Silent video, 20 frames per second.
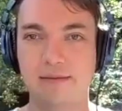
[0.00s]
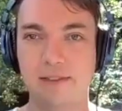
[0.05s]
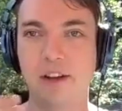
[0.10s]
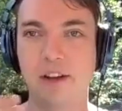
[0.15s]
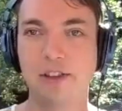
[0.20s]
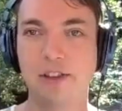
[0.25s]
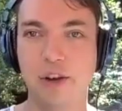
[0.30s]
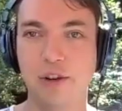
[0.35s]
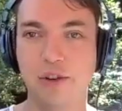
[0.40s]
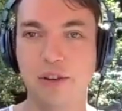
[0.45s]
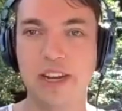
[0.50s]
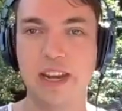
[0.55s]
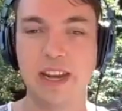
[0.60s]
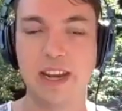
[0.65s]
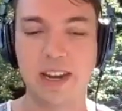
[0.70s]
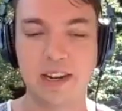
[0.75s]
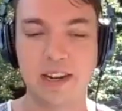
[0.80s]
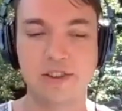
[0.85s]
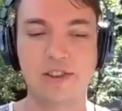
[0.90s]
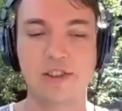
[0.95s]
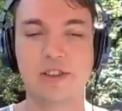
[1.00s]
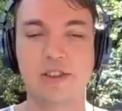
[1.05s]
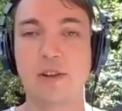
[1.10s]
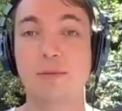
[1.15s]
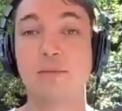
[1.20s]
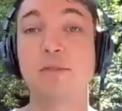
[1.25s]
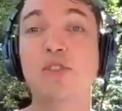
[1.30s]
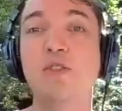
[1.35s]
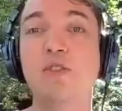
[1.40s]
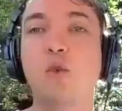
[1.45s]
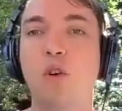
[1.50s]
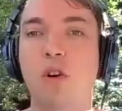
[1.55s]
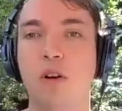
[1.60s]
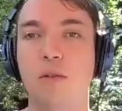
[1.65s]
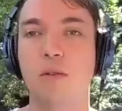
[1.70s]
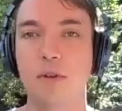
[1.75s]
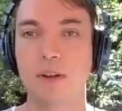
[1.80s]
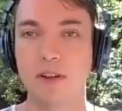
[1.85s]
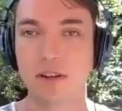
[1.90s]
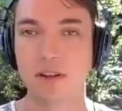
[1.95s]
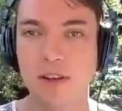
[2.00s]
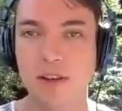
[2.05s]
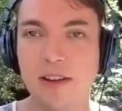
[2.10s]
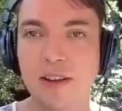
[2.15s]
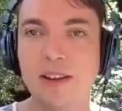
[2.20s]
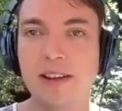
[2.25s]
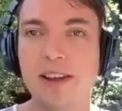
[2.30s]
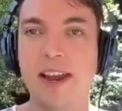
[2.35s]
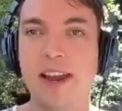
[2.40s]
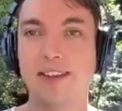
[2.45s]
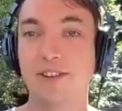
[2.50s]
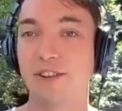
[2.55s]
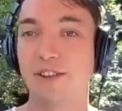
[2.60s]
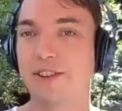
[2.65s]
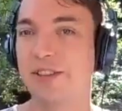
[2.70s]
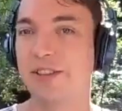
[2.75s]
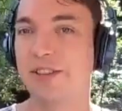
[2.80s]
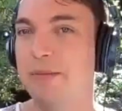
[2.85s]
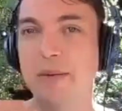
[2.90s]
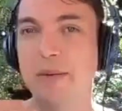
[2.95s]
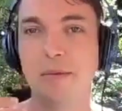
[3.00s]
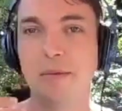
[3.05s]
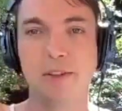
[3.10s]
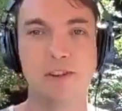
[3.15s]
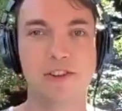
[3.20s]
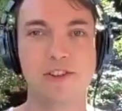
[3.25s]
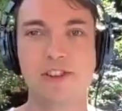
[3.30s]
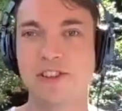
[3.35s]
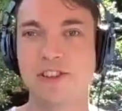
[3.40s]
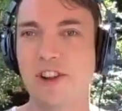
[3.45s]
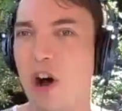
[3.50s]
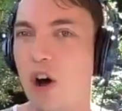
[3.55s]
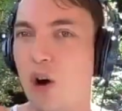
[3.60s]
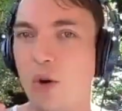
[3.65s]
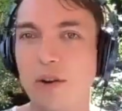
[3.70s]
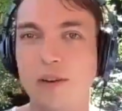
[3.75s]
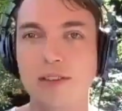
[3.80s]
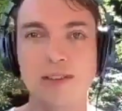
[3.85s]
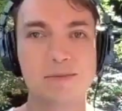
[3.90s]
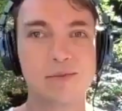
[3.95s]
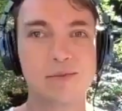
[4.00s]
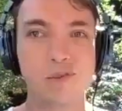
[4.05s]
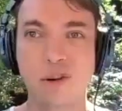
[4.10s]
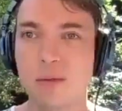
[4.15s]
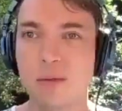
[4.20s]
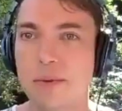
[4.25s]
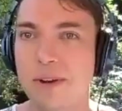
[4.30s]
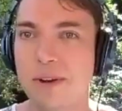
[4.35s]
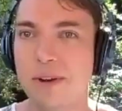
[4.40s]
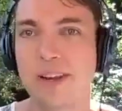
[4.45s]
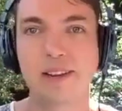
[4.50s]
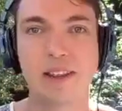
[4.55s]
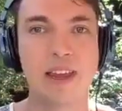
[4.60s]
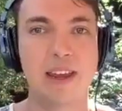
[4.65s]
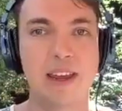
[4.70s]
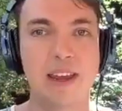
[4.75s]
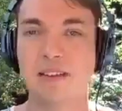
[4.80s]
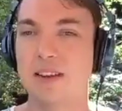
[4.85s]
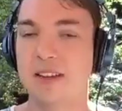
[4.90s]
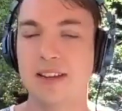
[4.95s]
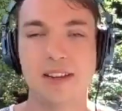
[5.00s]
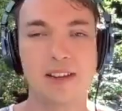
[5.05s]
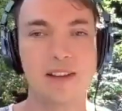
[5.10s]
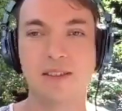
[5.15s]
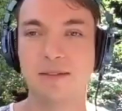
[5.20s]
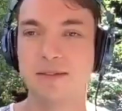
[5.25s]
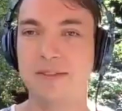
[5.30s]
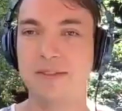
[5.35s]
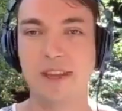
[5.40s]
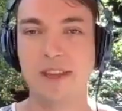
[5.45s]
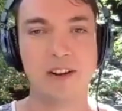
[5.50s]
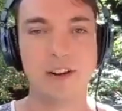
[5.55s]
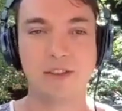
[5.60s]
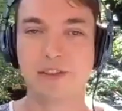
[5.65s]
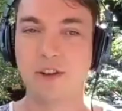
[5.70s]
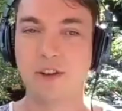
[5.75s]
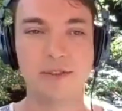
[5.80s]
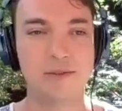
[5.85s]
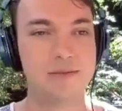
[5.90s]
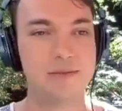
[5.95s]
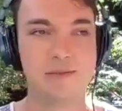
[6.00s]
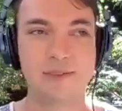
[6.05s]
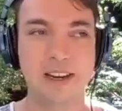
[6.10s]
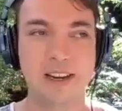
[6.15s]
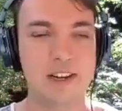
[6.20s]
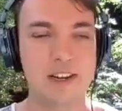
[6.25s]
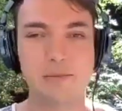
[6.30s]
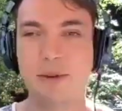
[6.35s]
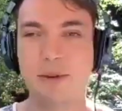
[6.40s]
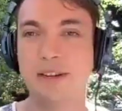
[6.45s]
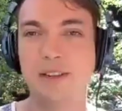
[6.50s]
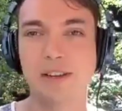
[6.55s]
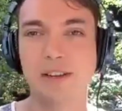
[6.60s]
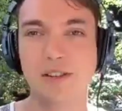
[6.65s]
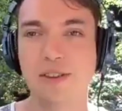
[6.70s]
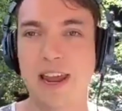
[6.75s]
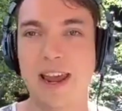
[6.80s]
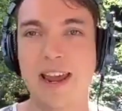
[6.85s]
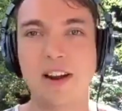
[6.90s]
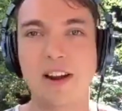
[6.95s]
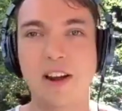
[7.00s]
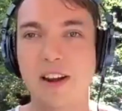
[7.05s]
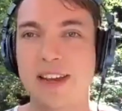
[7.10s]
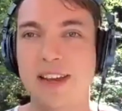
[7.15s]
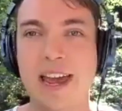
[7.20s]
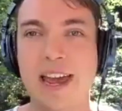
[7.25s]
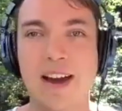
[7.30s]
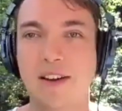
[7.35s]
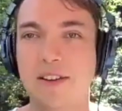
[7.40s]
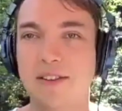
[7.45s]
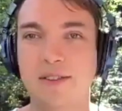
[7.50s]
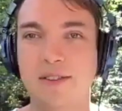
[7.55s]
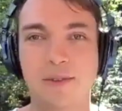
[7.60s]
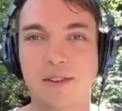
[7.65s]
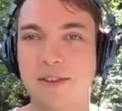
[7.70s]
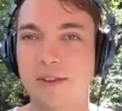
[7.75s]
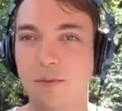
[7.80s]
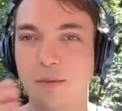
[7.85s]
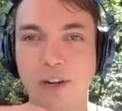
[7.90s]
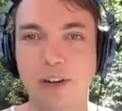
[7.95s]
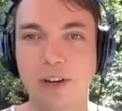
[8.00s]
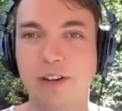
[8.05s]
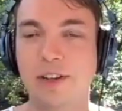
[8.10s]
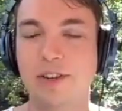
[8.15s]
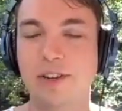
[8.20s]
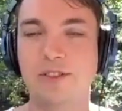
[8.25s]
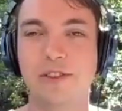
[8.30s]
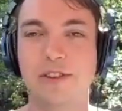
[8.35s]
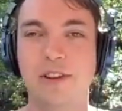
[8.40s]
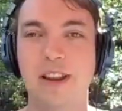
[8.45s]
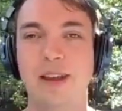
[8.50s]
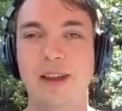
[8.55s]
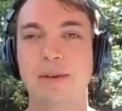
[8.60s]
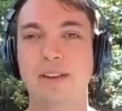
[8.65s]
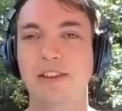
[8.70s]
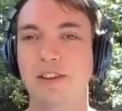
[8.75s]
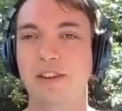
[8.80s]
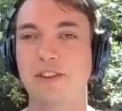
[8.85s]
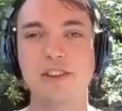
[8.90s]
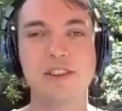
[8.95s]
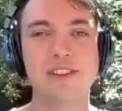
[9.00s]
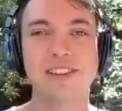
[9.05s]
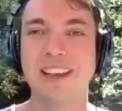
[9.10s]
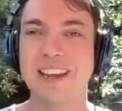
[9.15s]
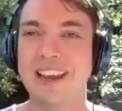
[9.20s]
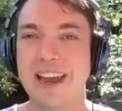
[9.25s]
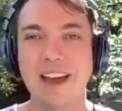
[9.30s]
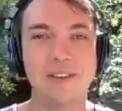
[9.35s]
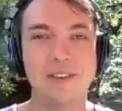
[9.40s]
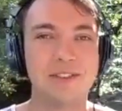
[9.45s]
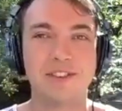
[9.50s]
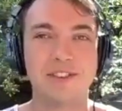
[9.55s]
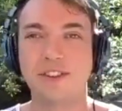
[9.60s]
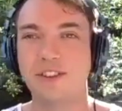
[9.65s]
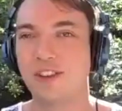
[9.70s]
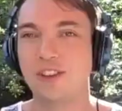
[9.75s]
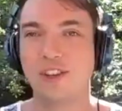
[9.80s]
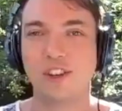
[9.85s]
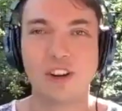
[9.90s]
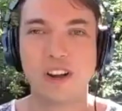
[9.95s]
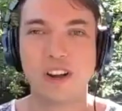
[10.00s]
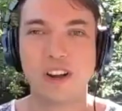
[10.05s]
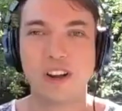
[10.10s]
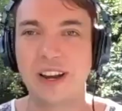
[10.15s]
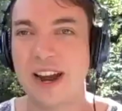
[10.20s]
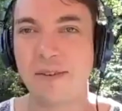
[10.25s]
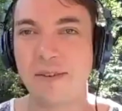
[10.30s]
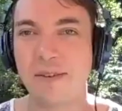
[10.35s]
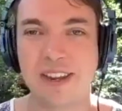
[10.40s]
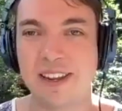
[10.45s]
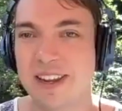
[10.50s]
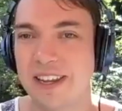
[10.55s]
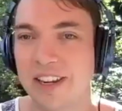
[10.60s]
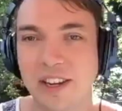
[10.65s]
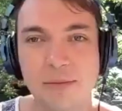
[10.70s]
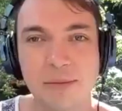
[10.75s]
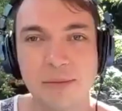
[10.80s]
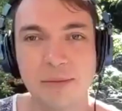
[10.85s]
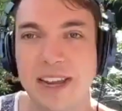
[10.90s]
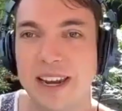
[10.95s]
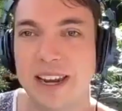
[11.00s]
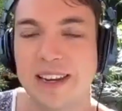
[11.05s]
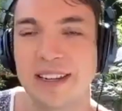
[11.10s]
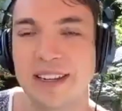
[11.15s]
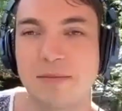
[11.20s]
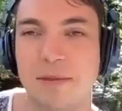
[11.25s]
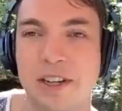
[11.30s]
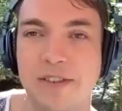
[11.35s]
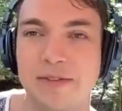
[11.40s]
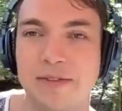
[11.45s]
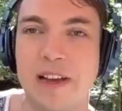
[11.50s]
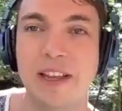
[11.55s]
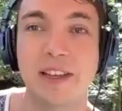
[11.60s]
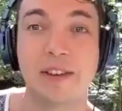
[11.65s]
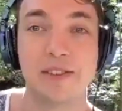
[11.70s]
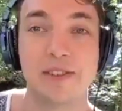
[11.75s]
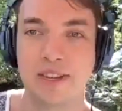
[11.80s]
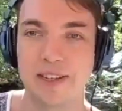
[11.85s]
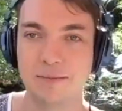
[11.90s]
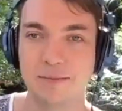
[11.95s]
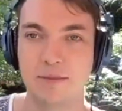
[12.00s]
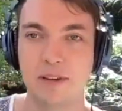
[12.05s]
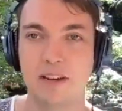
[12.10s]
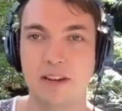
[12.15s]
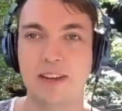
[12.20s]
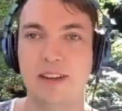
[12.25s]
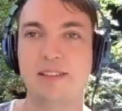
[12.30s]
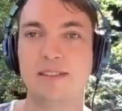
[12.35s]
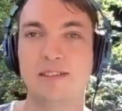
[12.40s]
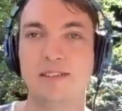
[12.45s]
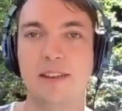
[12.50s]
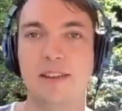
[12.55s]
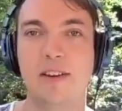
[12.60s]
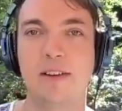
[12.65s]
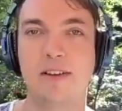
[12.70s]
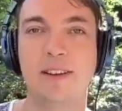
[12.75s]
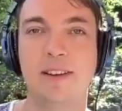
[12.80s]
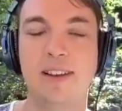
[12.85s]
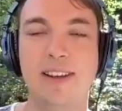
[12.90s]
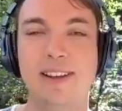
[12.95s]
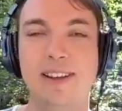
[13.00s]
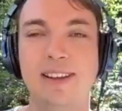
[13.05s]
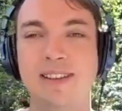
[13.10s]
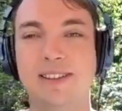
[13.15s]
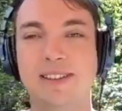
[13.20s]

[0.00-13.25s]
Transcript: low key and just absorb. And there's some people that are just always absorbing, and they are those, they could be those anon accounts with the weird username, and they're just like out there learning everything, and they could be getting as much value as anybody. So it's